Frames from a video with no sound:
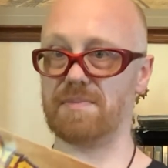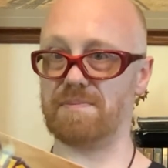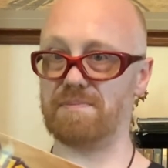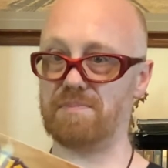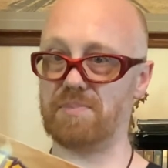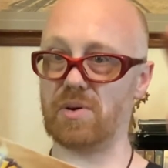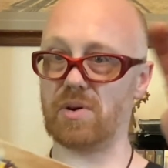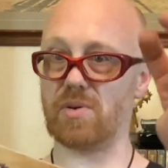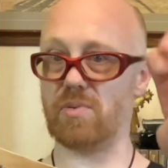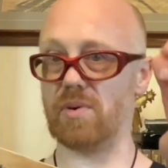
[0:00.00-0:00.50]

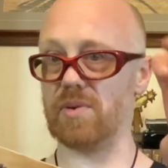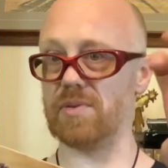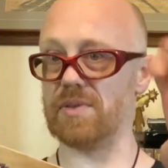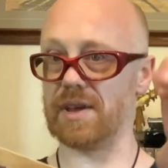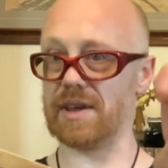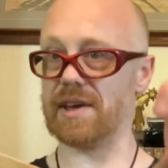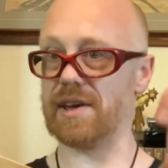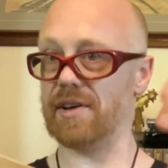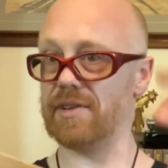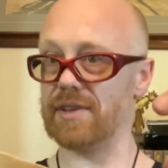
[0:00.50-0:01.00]
book 1,
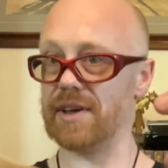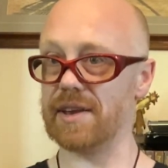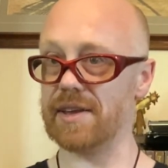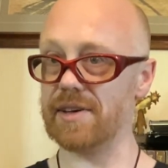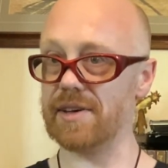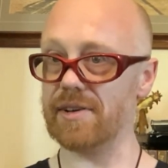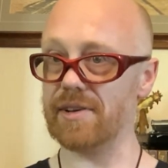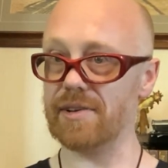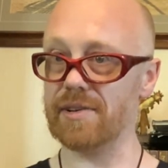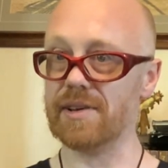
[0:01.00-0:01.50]
like Hell Knight
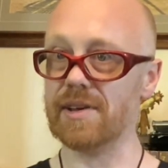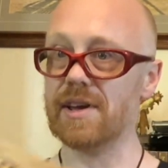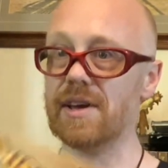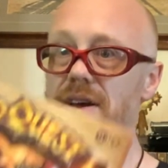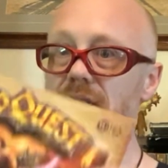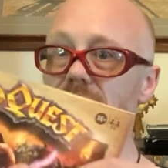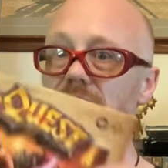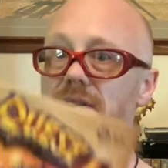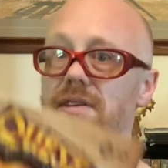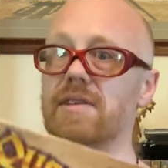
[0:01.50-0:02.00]
Hill
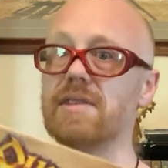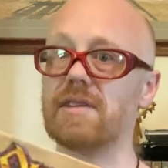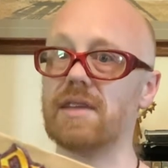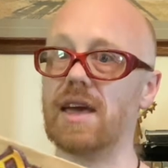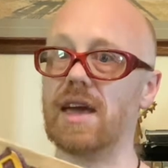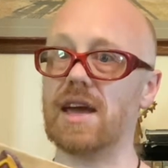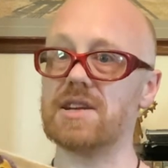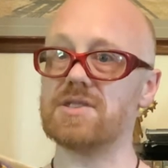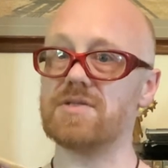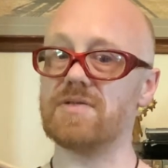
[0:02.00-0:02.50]
and the
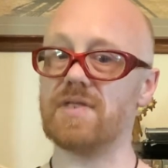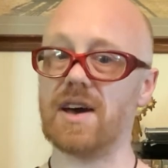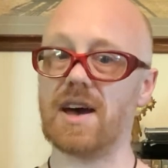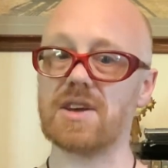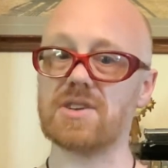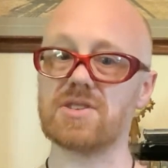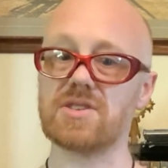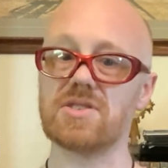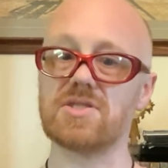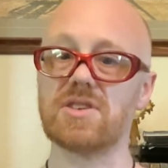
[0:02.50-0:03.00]
Age of
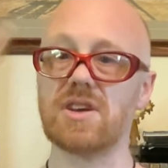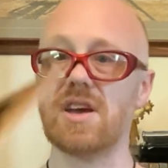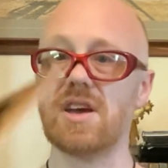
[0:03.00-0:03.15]
Ashes,